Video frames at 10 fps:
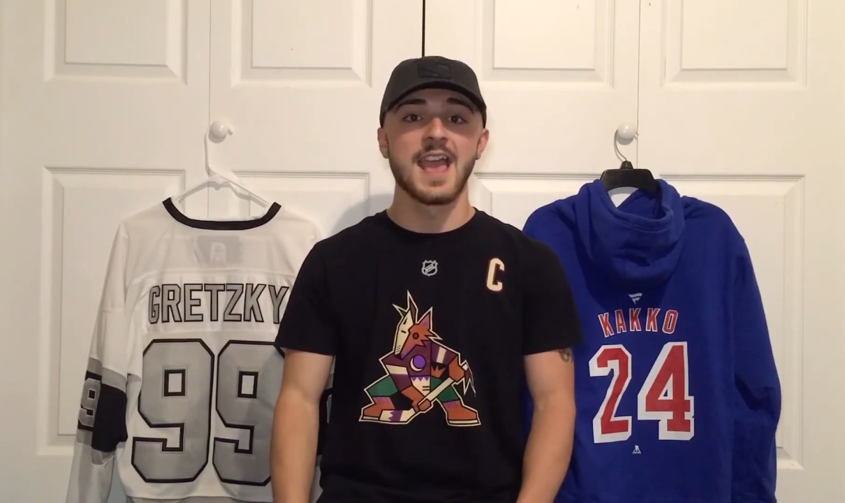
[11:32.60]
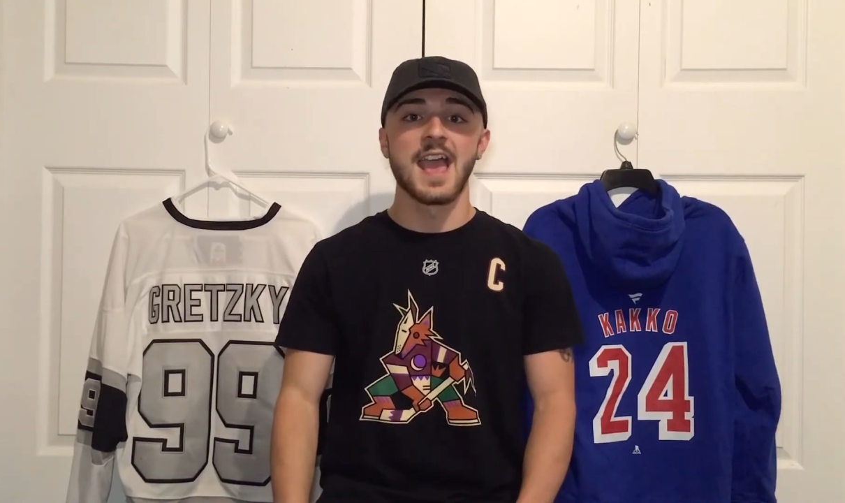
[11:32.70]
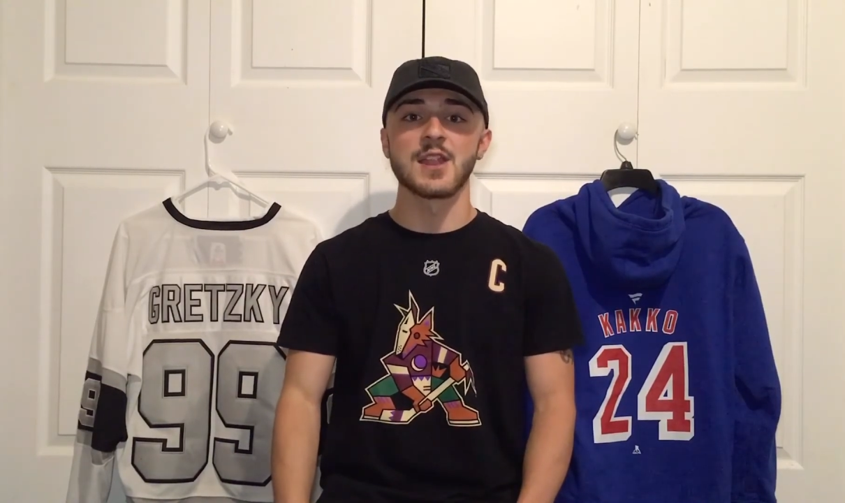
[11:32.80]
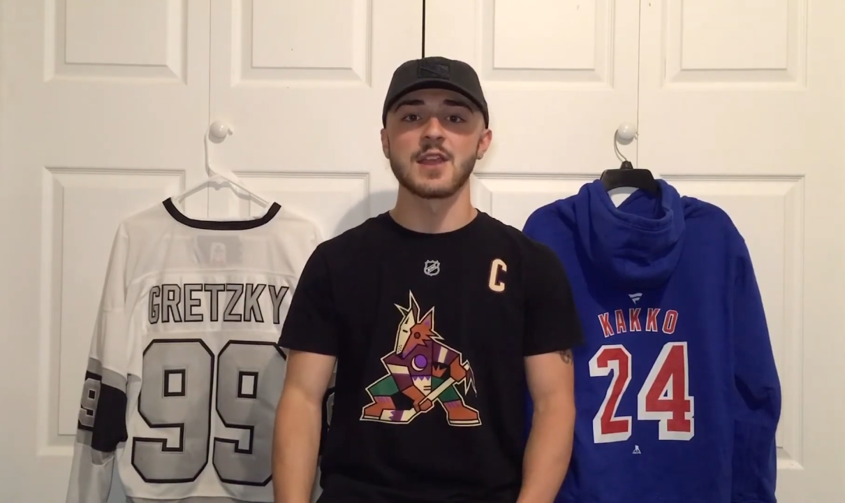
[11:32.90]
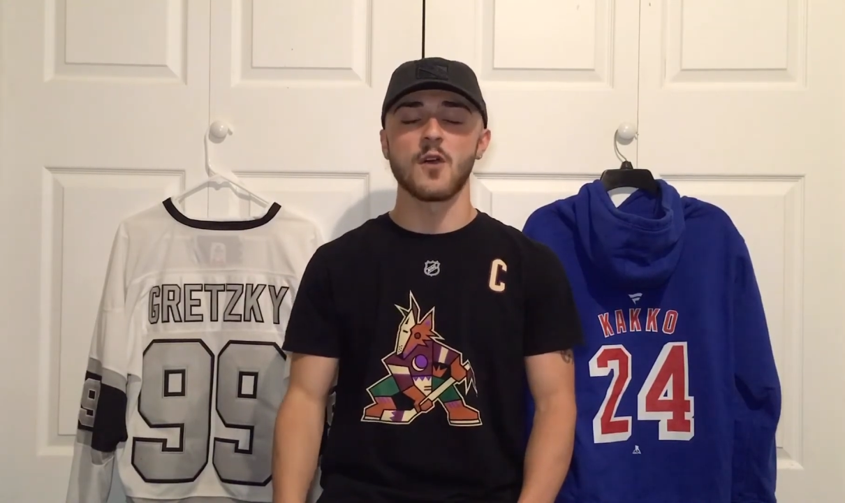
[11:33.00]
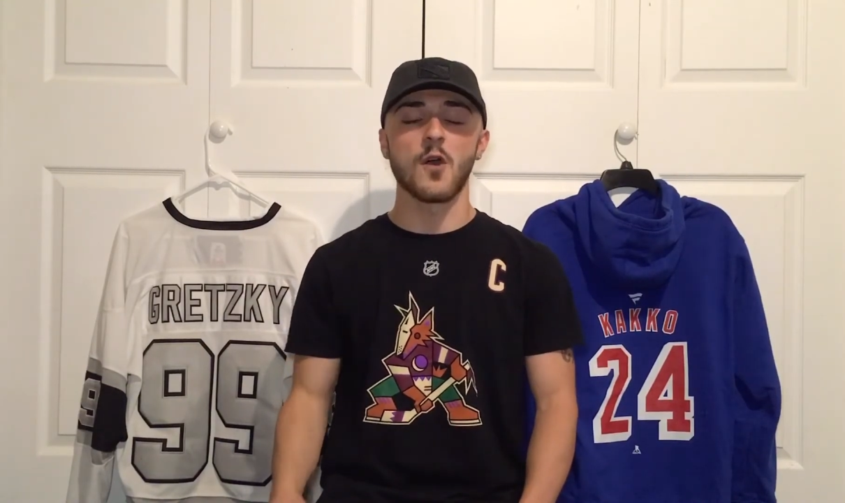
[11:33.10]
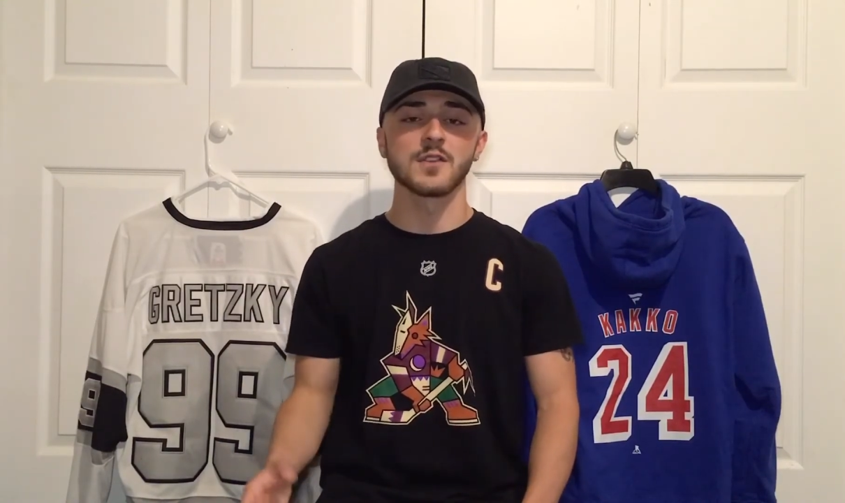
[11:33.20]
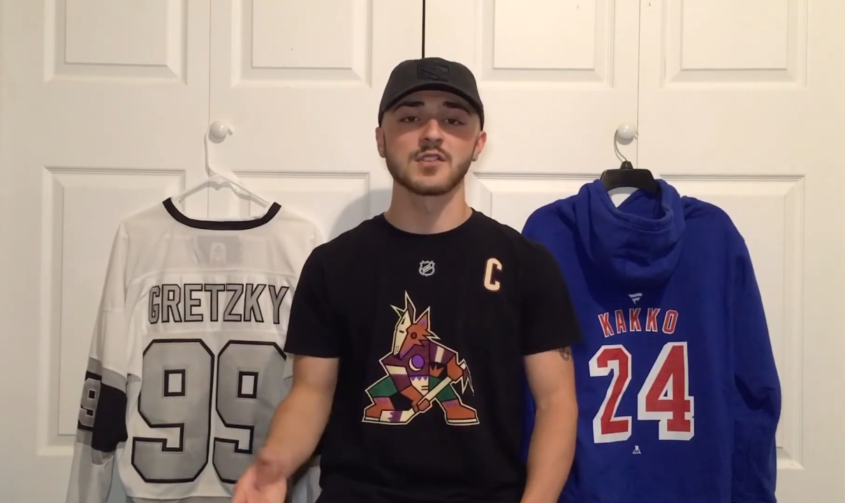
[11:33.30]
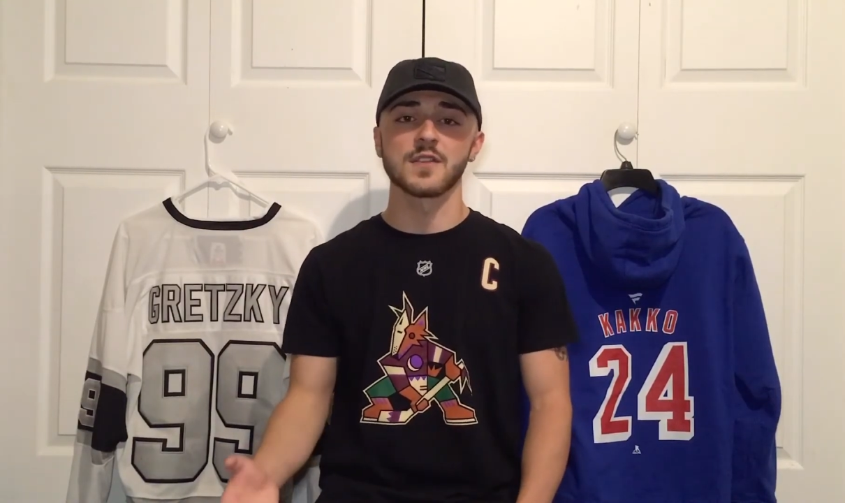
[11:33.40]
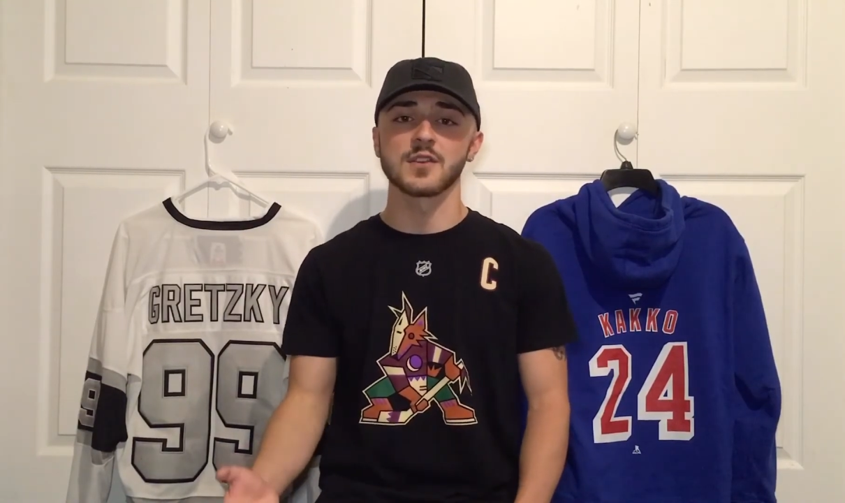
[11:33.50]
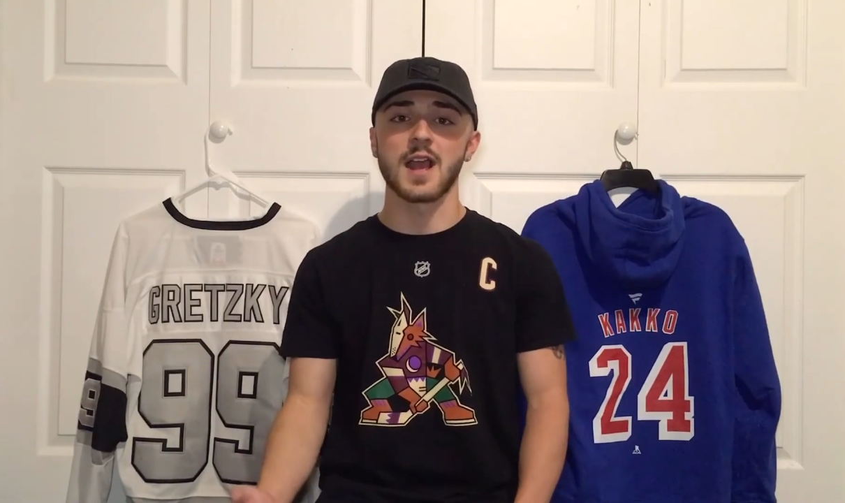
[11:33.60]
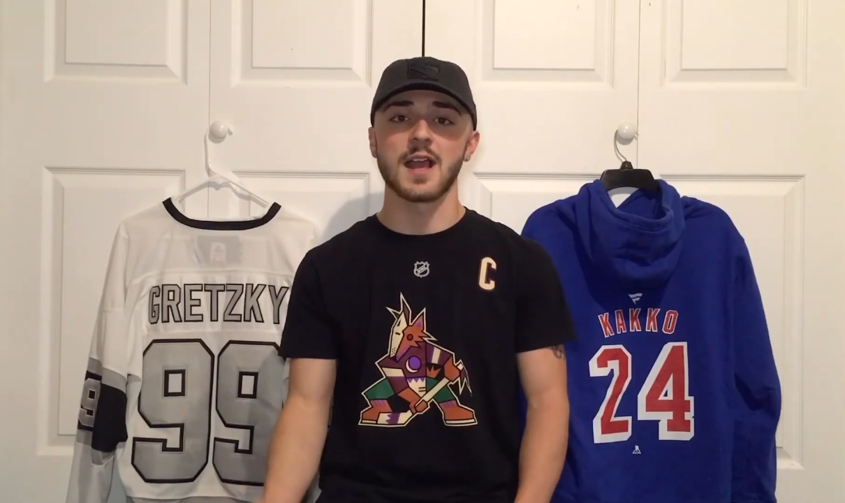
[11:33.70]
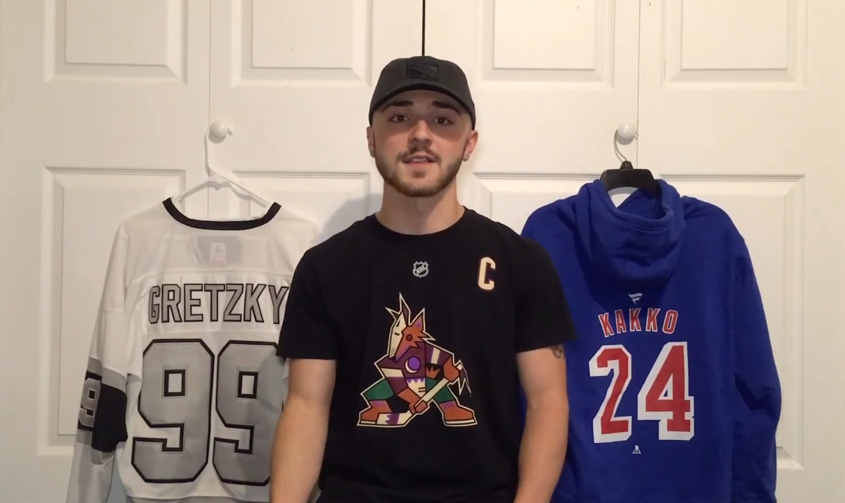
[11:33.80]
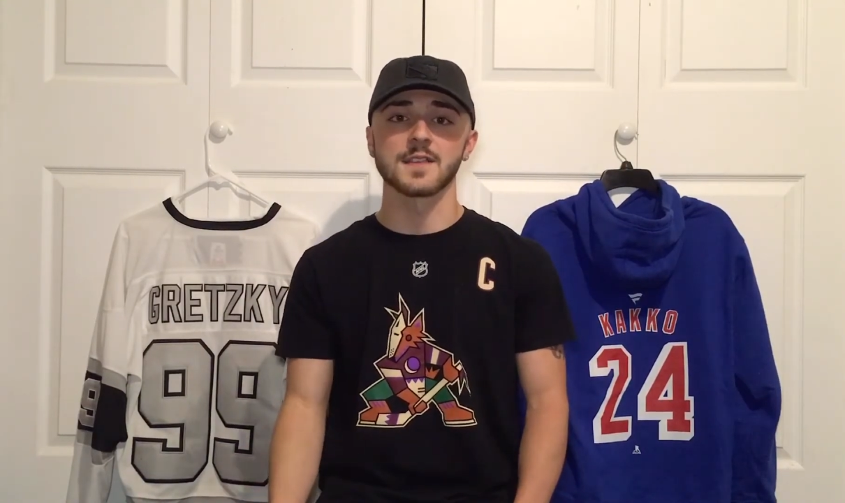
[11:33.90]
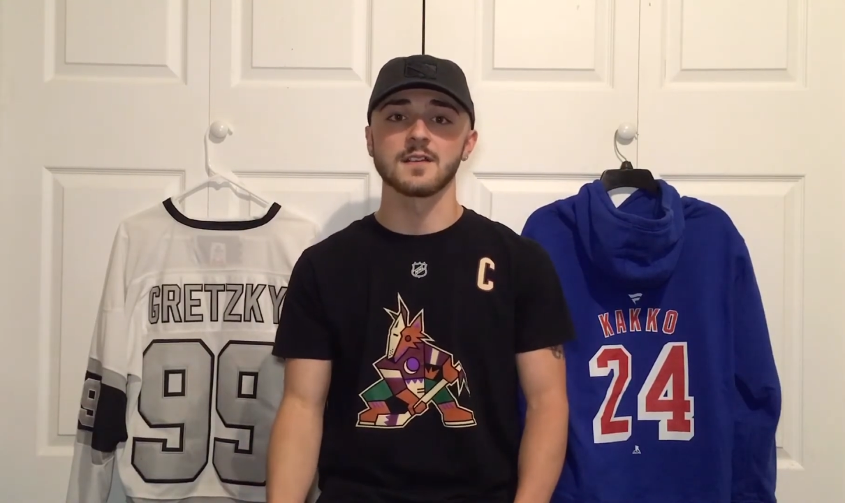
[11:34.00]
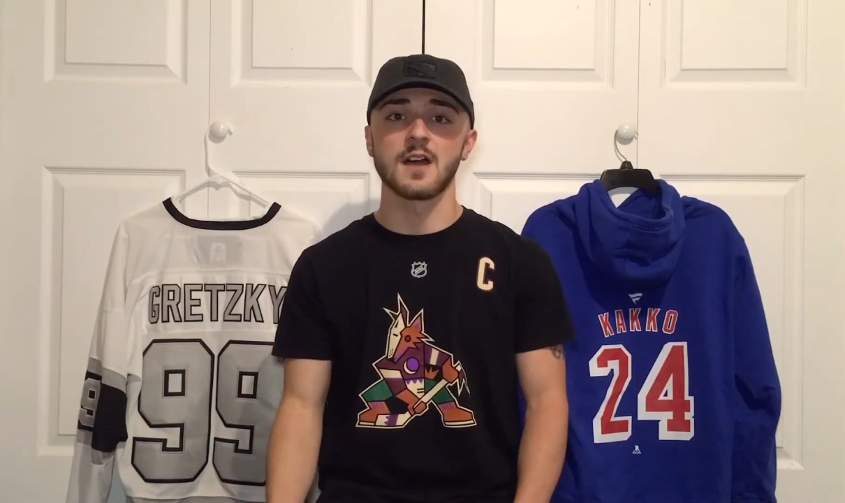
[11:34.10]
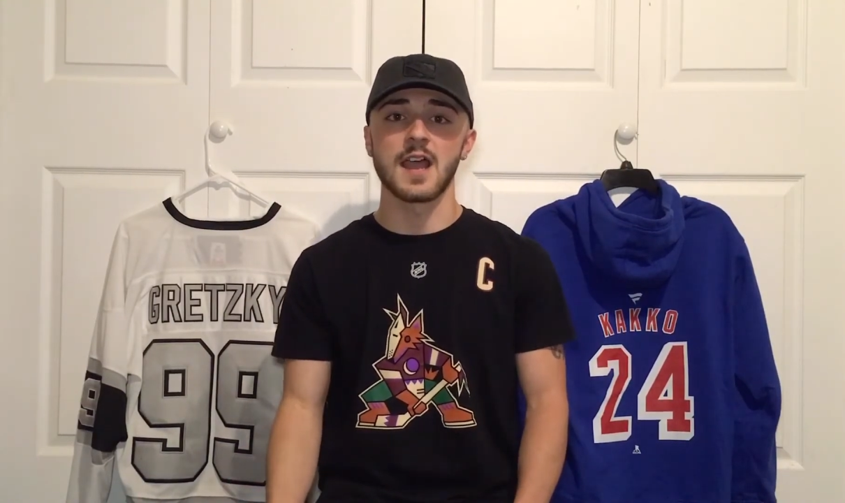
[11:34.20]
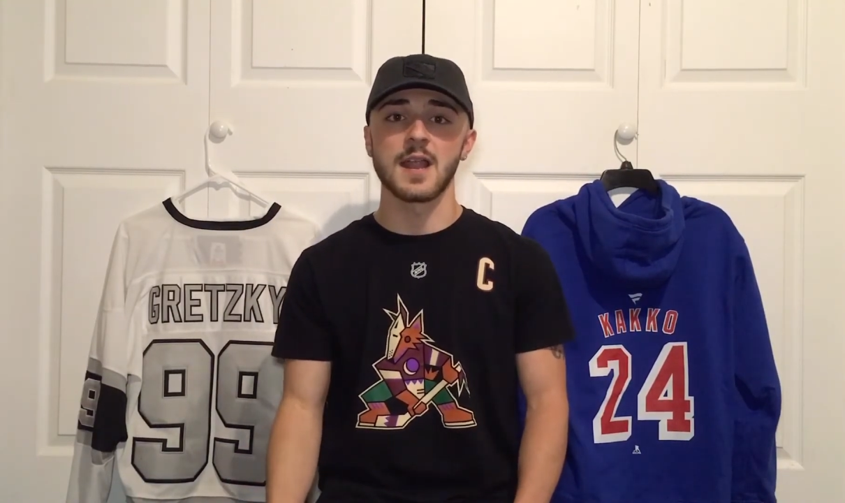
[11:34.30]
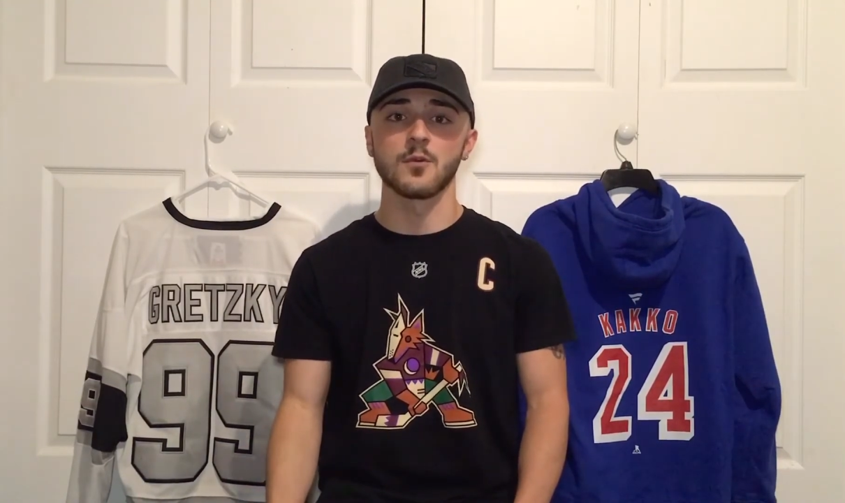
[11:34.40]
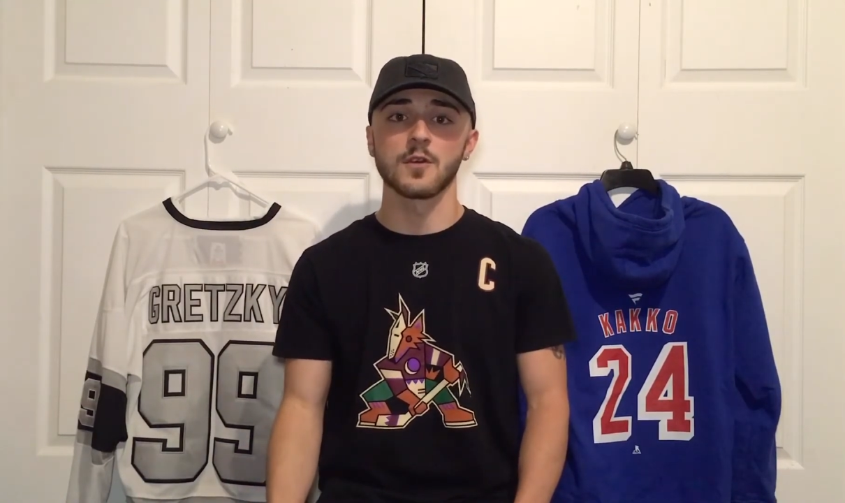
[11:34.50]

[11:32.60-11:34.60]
and you have all these other guys in the lineup,